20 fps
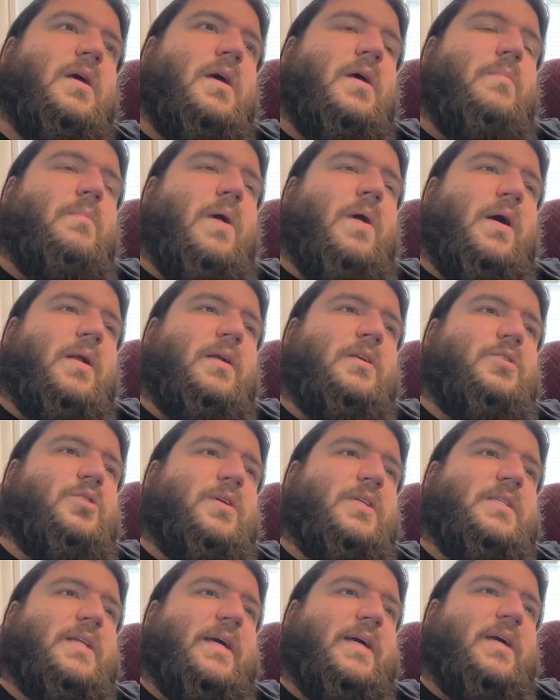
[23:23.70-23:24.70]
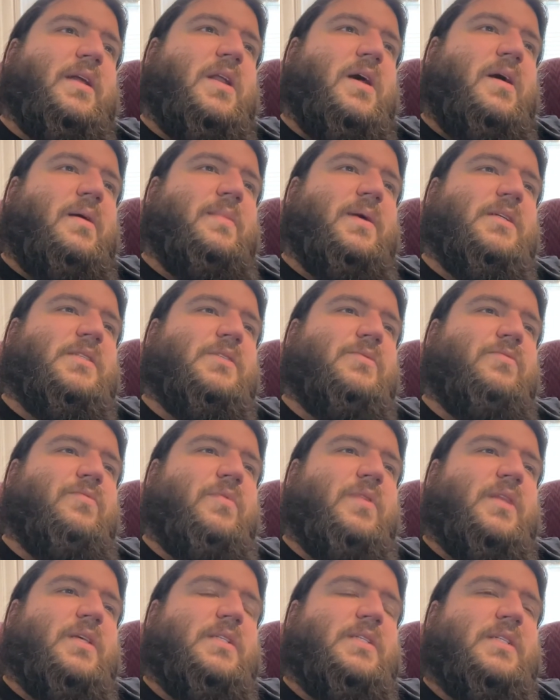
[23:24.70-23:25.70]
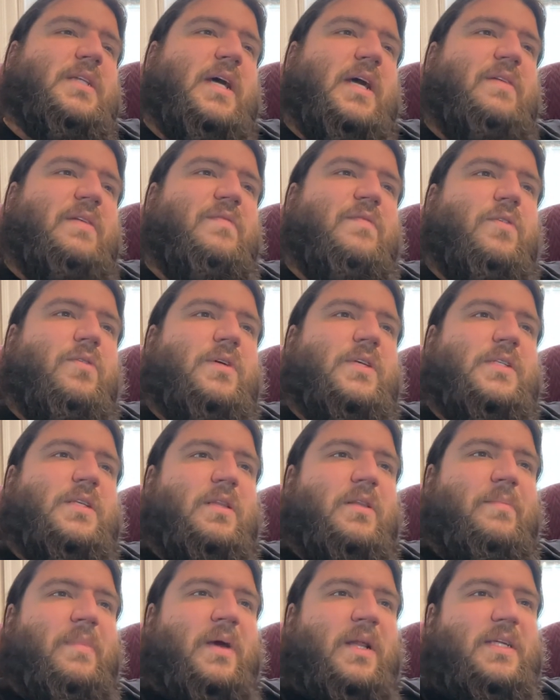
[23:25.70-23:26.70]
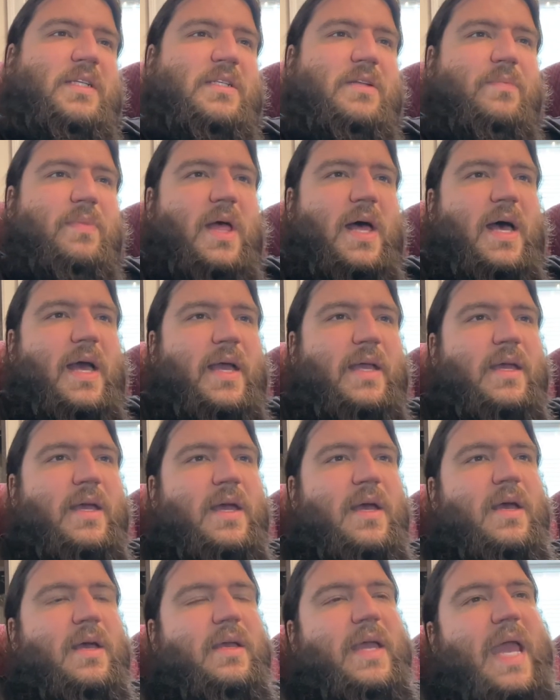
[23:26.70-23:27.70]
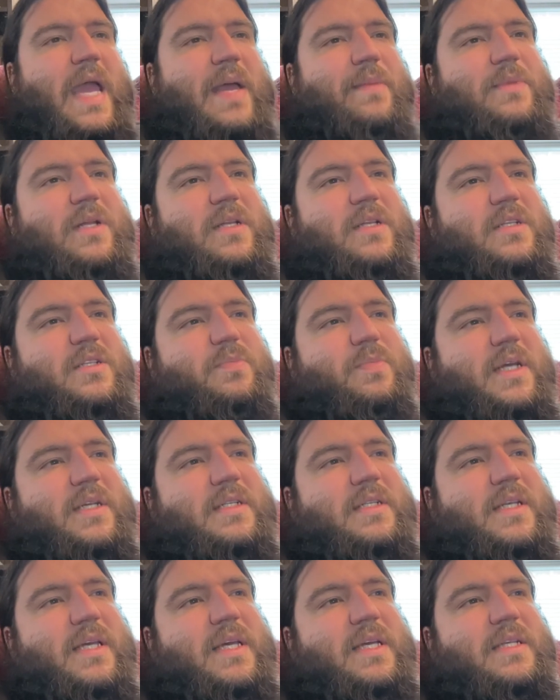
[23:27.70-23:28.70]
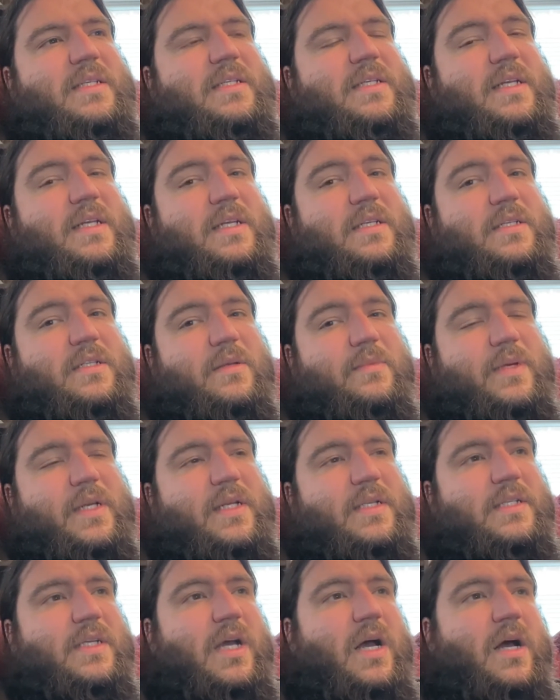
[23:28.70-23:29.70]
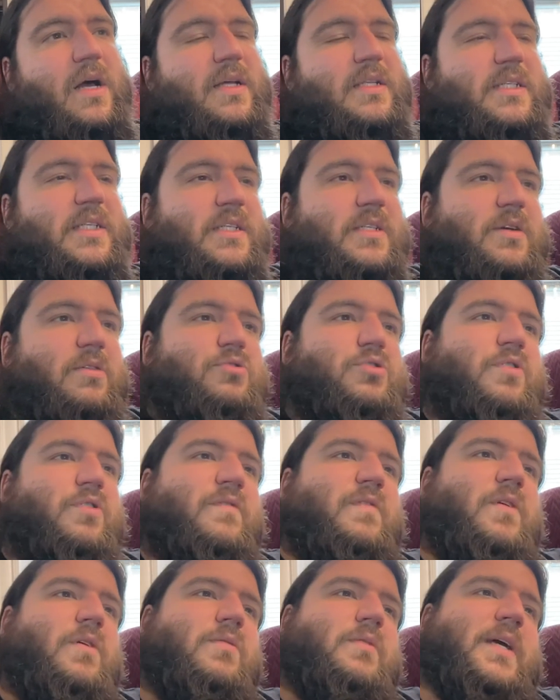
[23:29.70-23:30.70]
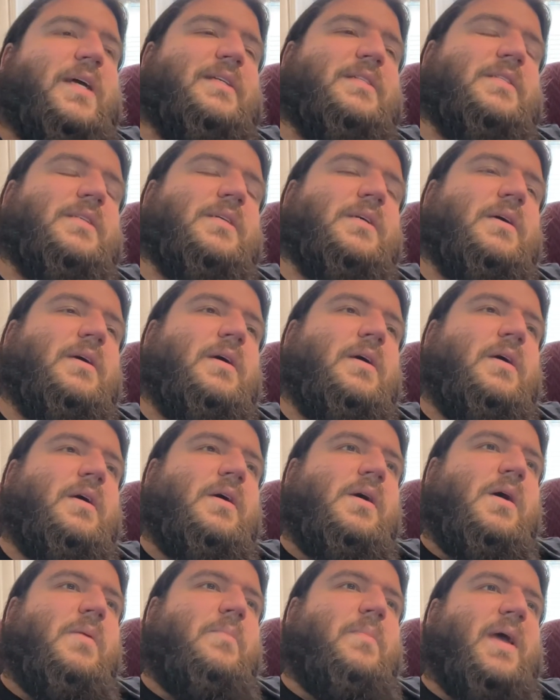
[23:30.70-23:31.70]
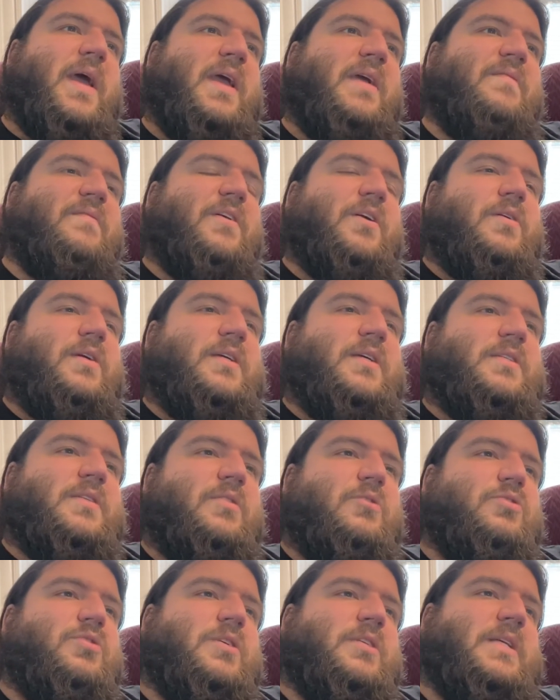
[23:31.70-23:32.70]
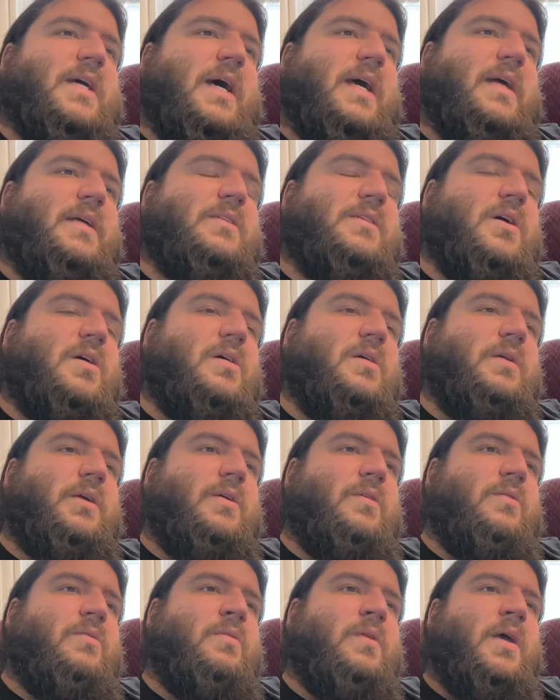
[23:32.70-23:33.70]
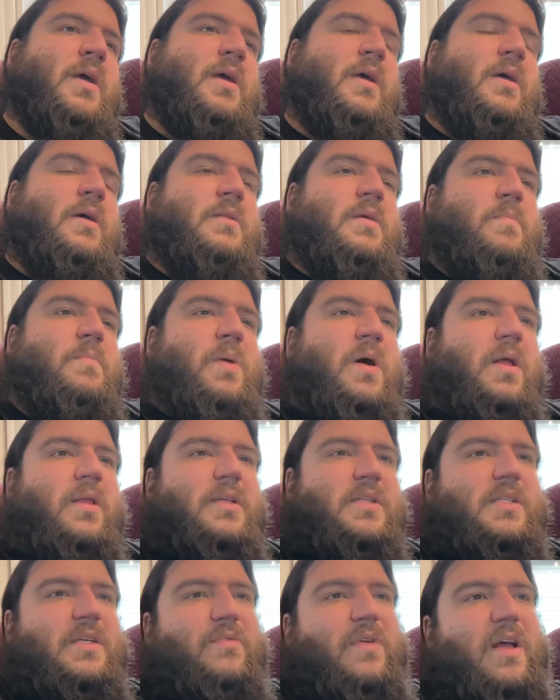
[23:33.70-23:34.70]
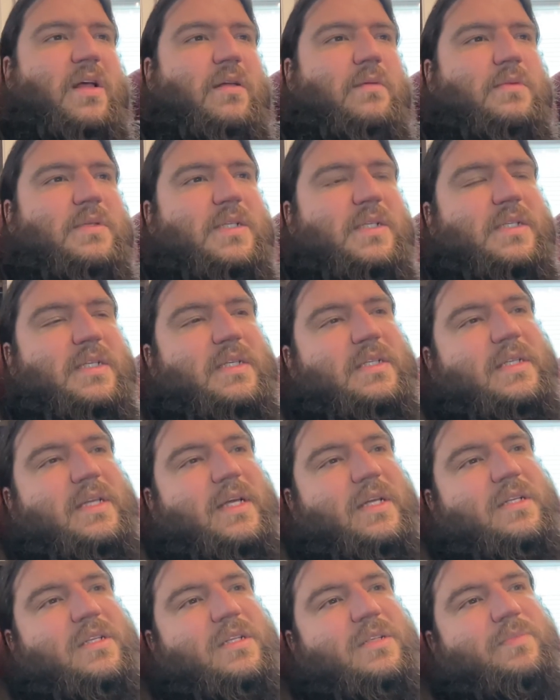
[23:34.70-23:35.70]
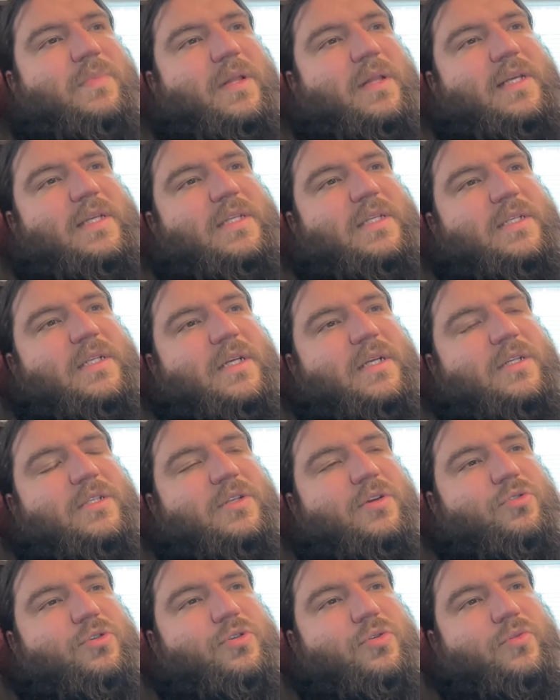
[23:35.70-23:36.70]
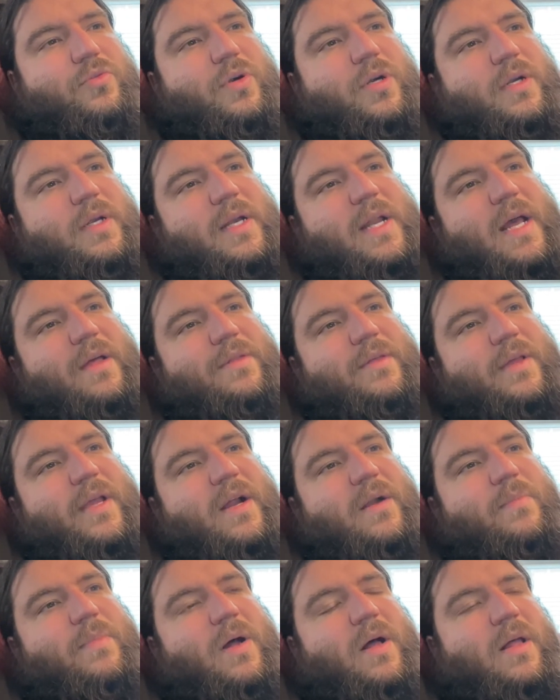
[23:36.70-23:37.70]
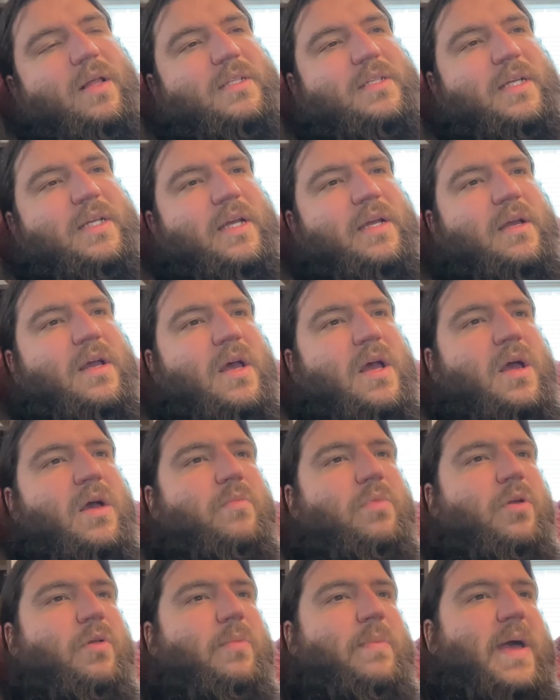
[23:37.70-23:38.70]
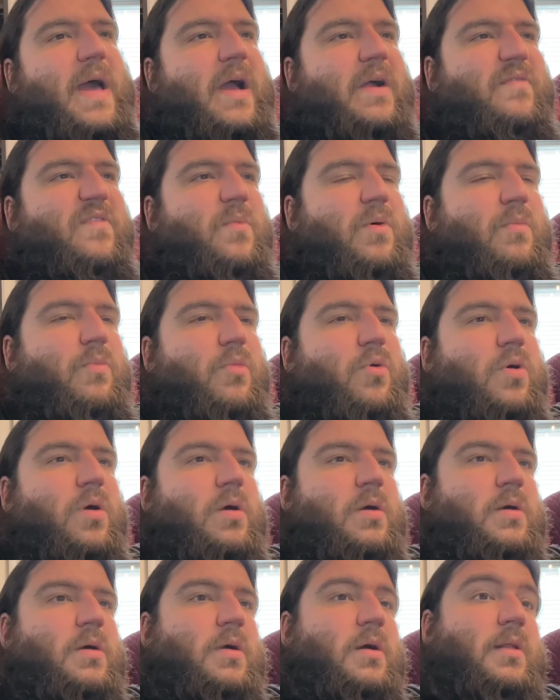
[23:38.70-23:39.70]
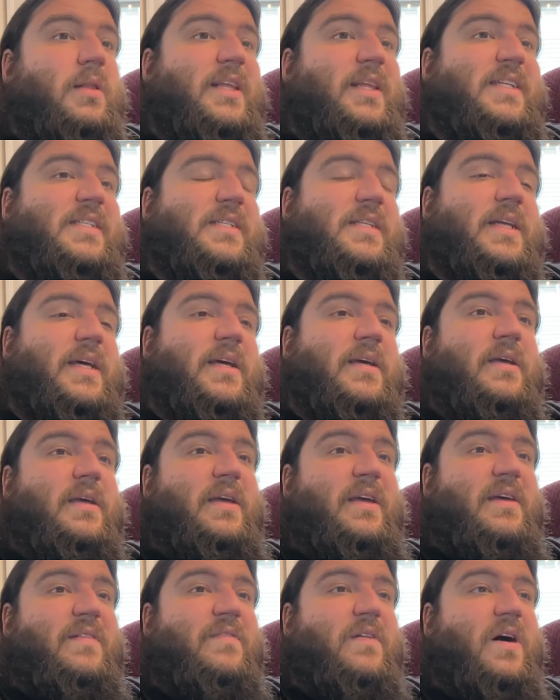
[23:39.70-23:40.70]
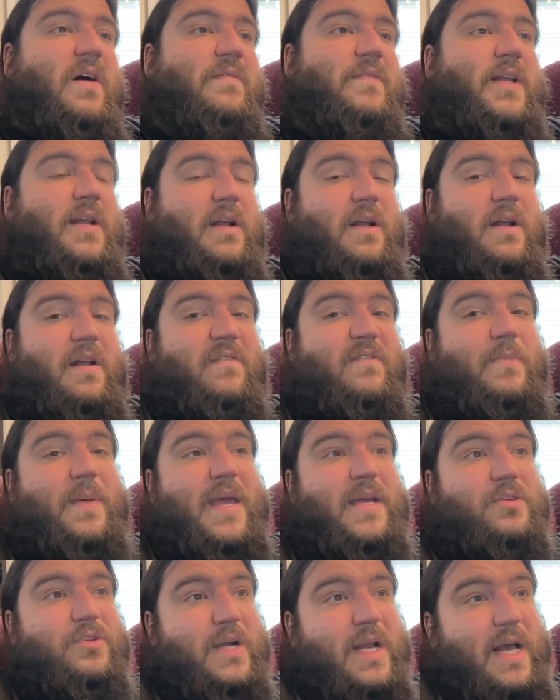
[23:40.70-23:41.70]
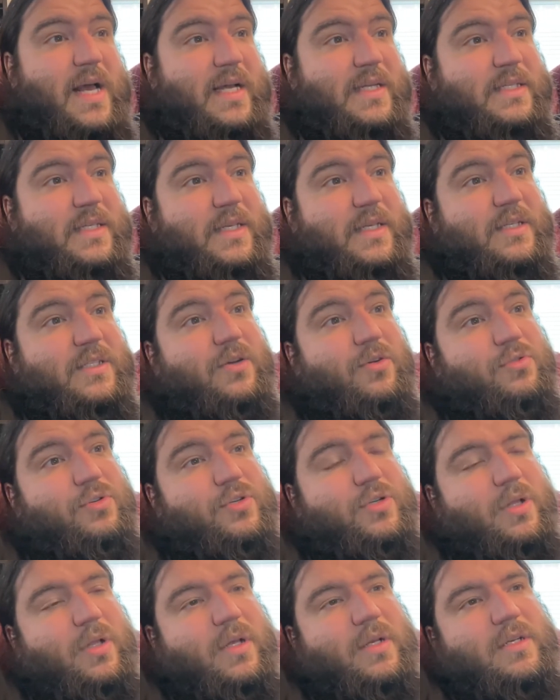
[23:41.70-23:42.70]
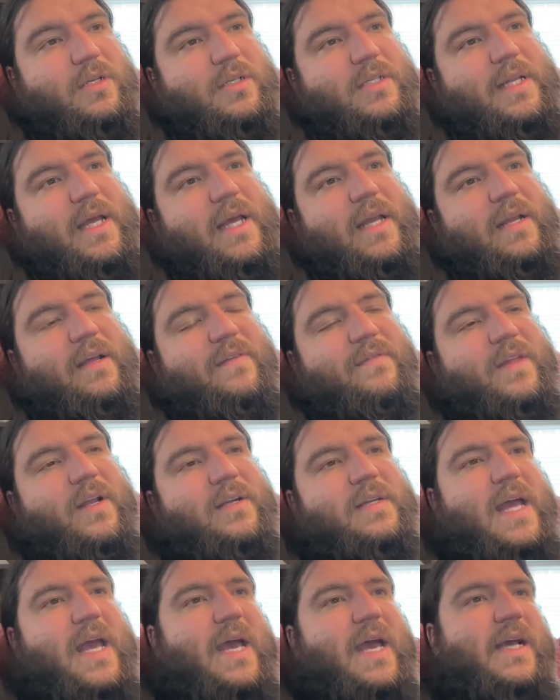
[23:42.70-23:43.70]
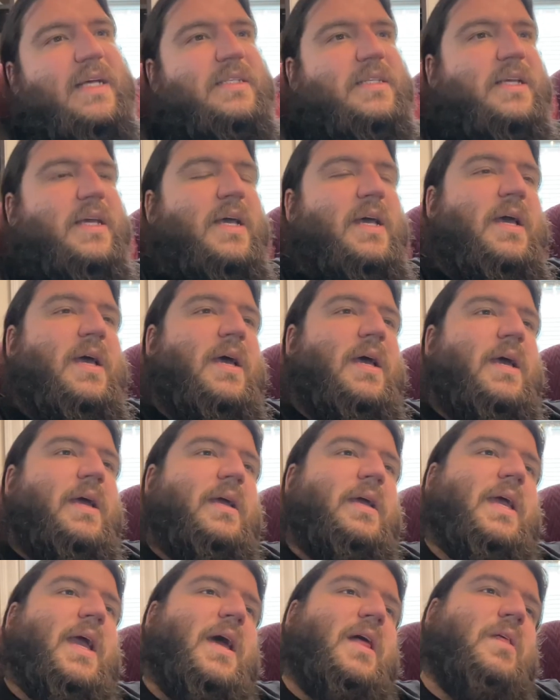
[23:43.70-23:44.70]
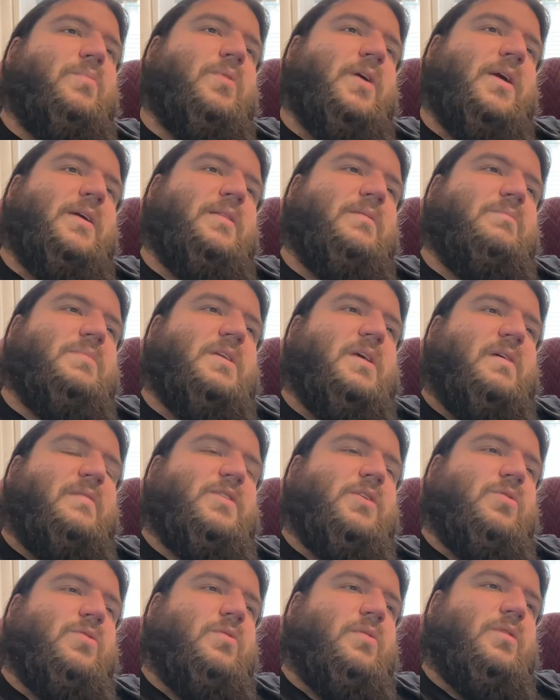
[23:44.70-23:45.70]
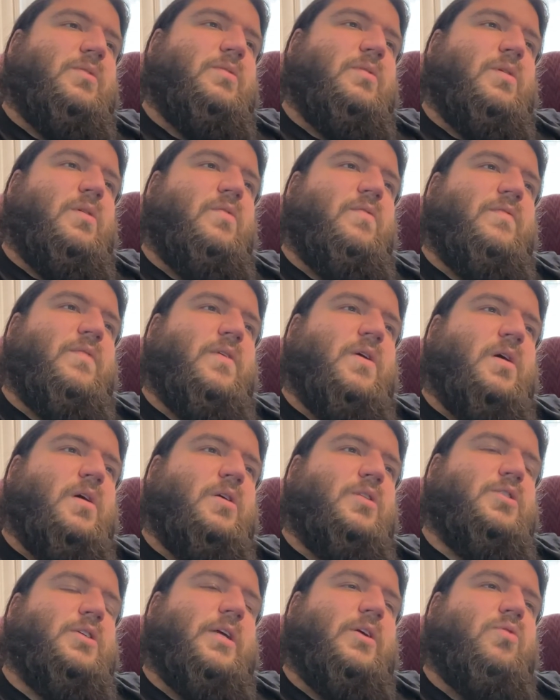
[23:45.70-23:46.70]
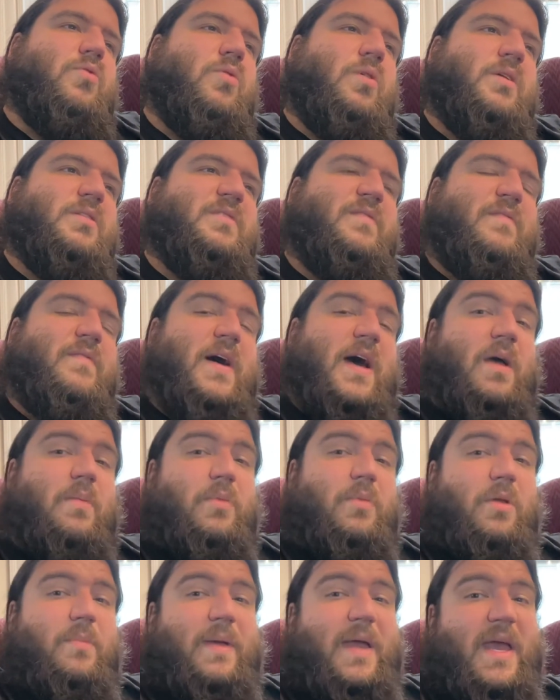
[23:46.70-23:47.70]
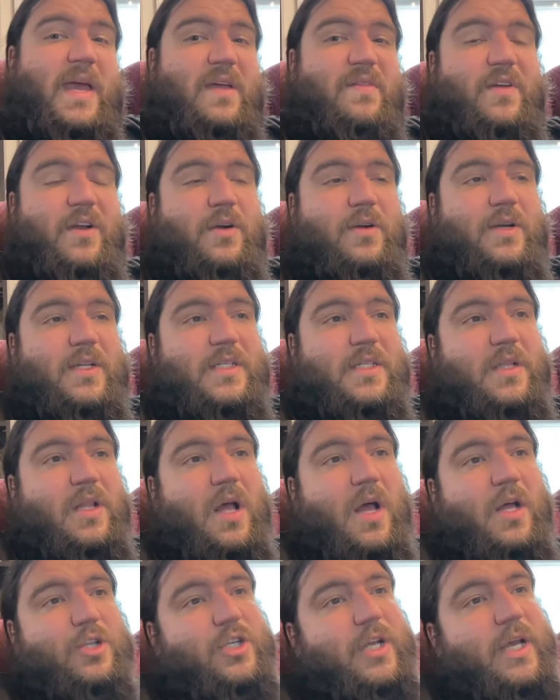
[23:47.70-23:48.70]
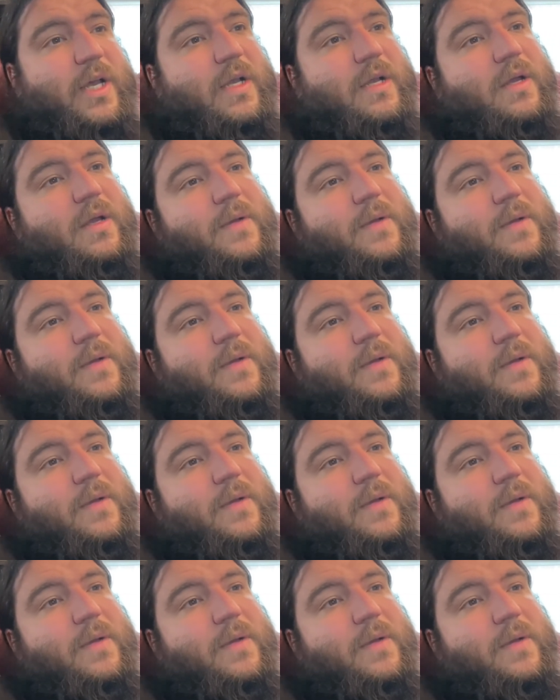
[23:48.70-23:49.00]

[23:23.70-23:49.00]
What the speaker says: Monetarist economics, with its tight focus on the money supply, came to displace Keynesianism and its gauzy social focus. Behaviorist social science argued that policy realms as distinct as policing, social work, and healthcare policy pull back from a more holistic, if often enough patronizing, social understanding of their task and calibrate themselves according to an overarching, quantifiable behaviorist logic.